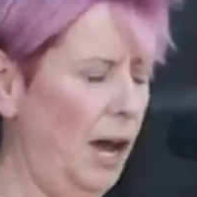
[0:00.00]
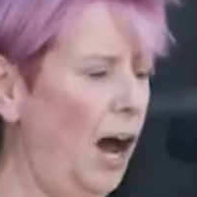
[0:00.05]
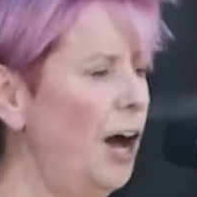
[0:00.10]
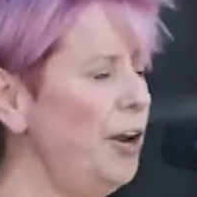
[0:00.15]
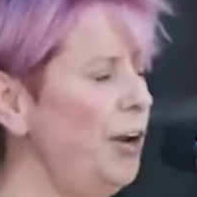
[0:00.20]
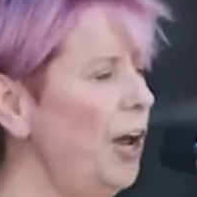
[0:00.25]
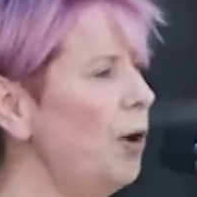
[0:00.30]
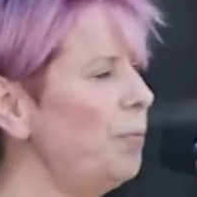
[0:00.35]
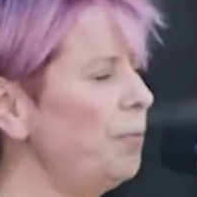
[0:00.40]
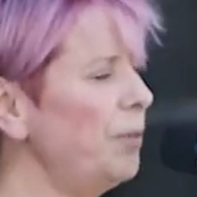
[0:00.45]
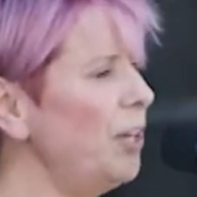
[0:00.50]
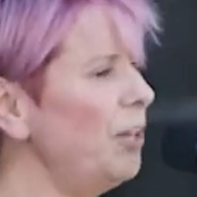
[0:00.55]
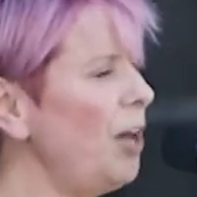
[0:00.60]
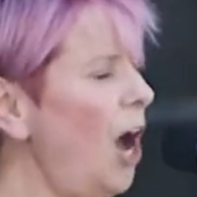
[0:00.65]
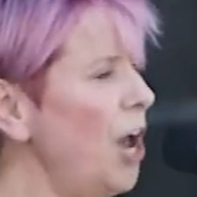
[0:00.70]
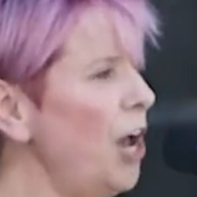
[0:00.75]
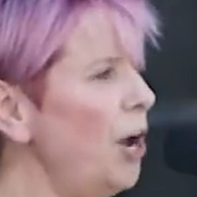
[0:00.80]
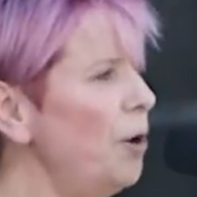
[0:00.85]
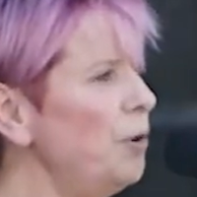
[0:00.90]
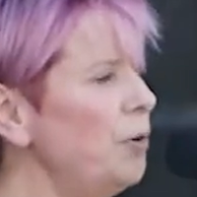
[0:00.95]
I know the,
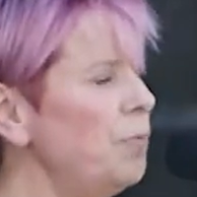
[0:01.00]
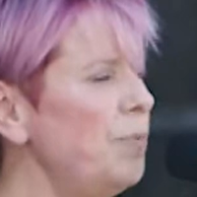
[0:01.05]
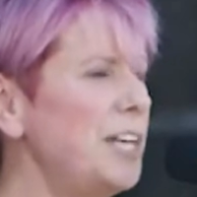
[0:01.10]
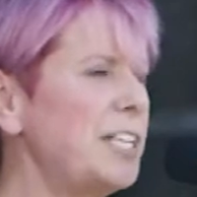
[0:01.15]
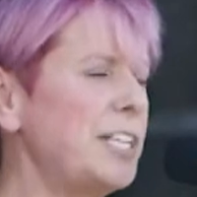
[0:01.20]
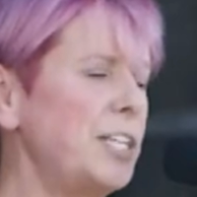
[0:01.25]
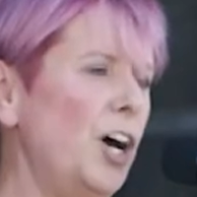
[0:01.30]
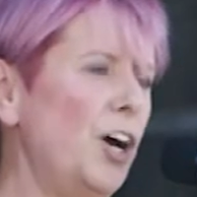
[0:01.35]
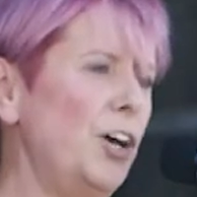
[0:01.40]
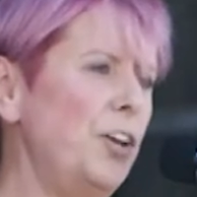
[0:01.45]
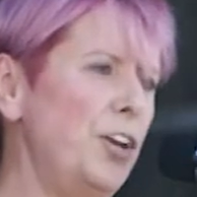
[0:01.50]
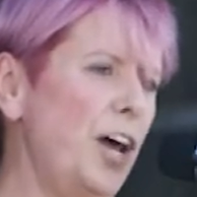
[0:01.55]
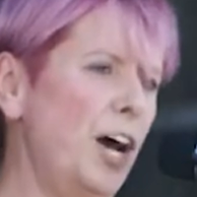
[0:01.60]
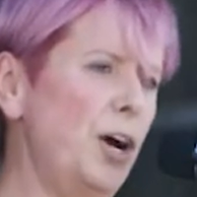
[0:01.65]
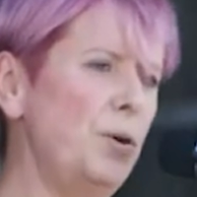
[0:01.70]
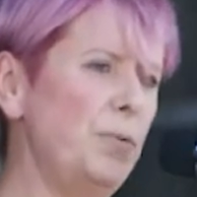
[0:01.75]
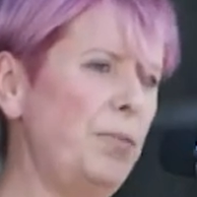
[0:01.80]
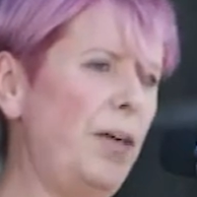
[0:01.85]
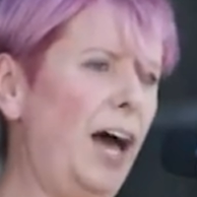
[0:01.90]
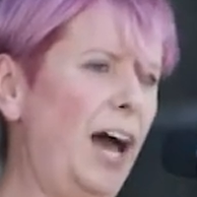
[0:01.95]
the only reason I
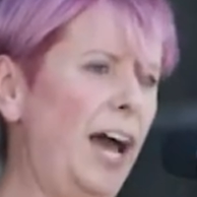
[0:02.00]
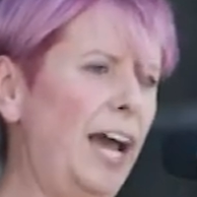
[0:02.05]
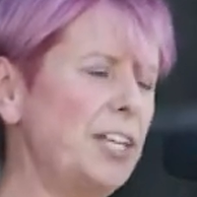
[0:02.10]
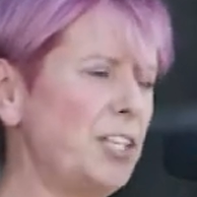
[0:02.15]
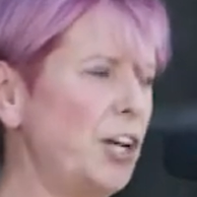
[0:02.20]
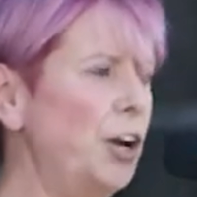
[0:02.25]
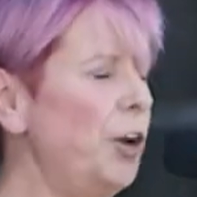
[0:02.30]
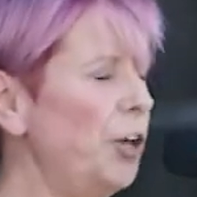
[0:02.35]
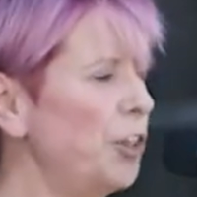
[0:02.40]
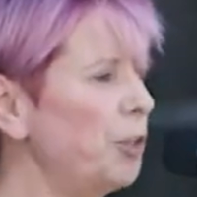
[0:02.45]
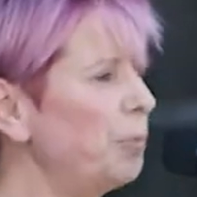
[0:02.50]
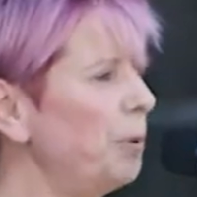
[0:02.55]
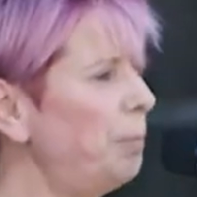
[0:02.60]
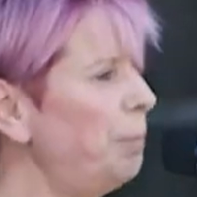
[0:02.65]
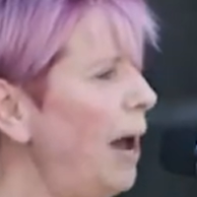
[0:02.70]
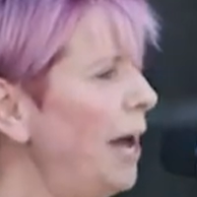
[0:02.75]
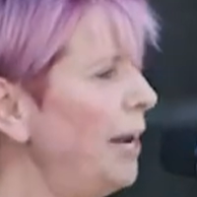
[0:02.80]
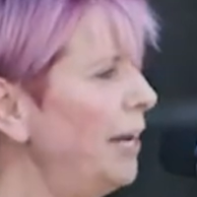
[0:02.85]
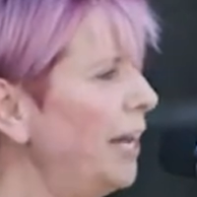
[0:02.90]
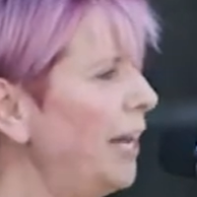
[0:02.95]
know that is I know that we're
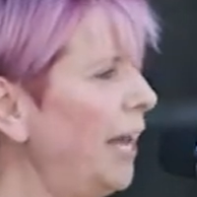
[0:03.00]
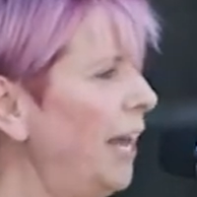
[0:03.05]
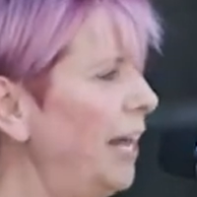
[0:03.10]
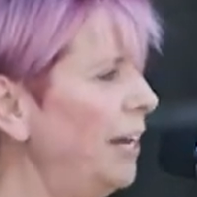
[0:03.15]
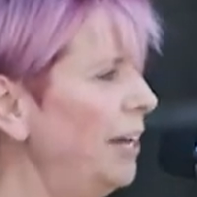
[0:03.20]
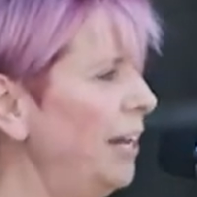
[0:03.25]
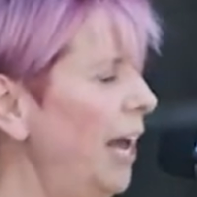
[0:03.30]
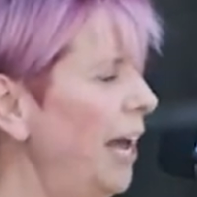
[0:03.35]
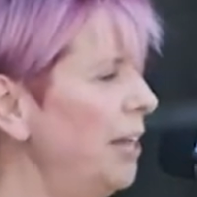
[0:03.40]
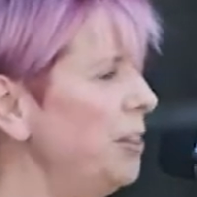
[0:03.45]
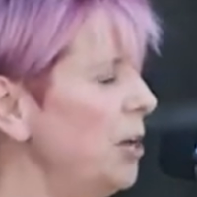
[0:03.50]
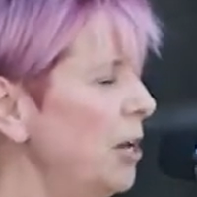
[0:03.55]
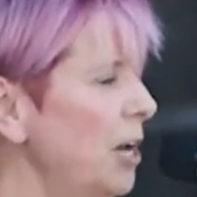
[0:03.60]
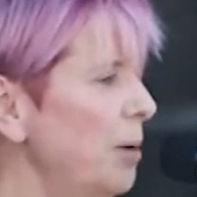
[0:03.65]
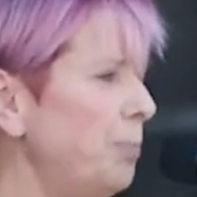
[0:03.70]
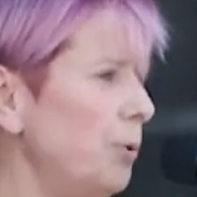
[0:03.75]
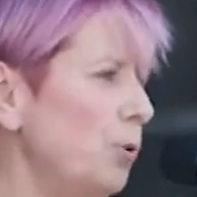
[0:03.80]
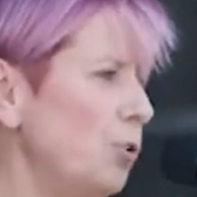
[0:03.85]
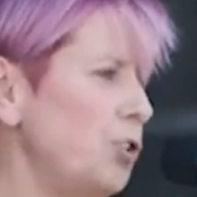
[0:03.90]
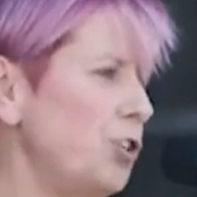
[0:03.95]
panicking in the
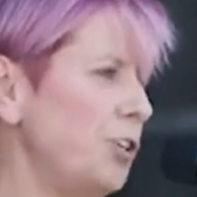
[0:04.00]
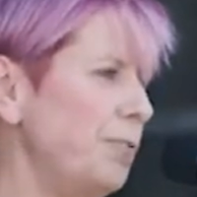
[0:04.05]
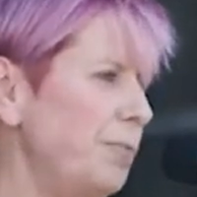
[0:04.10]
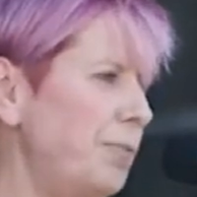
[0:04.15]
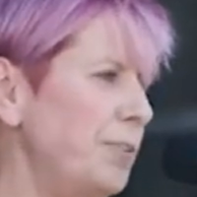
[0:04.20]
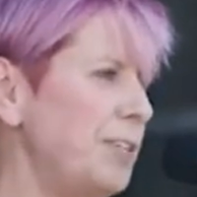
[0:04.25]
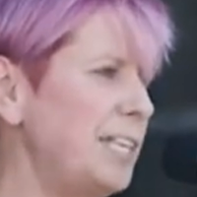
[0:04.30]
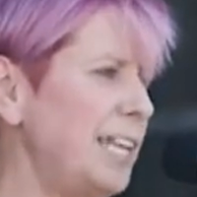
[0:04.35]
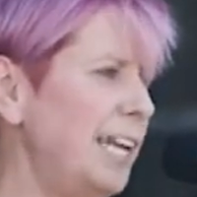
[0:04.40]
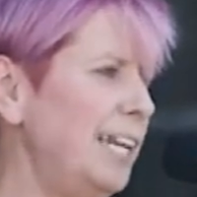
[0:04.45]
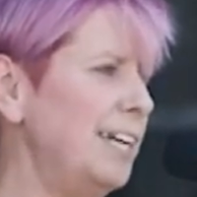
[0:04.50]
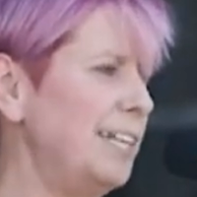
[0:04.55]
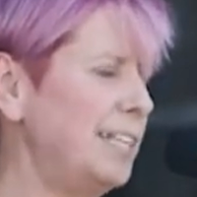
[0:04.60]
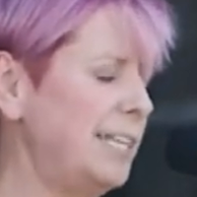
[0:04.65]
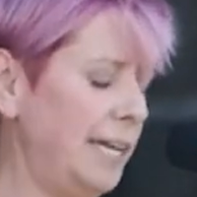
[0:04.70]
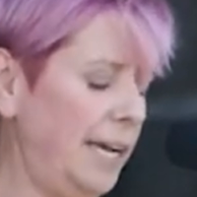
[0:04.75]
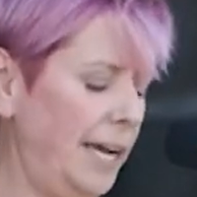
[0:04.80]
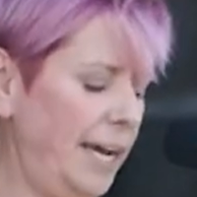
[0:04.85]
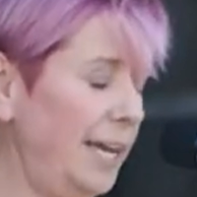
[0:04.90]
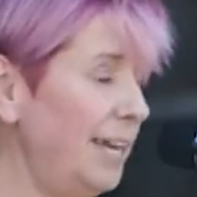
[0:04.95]
abortion
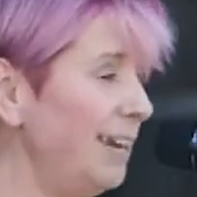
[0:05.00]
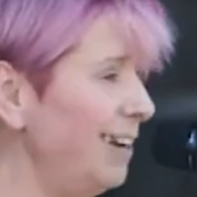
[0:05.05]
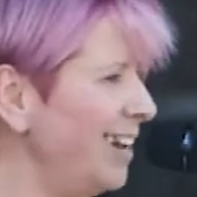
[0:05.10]
facility.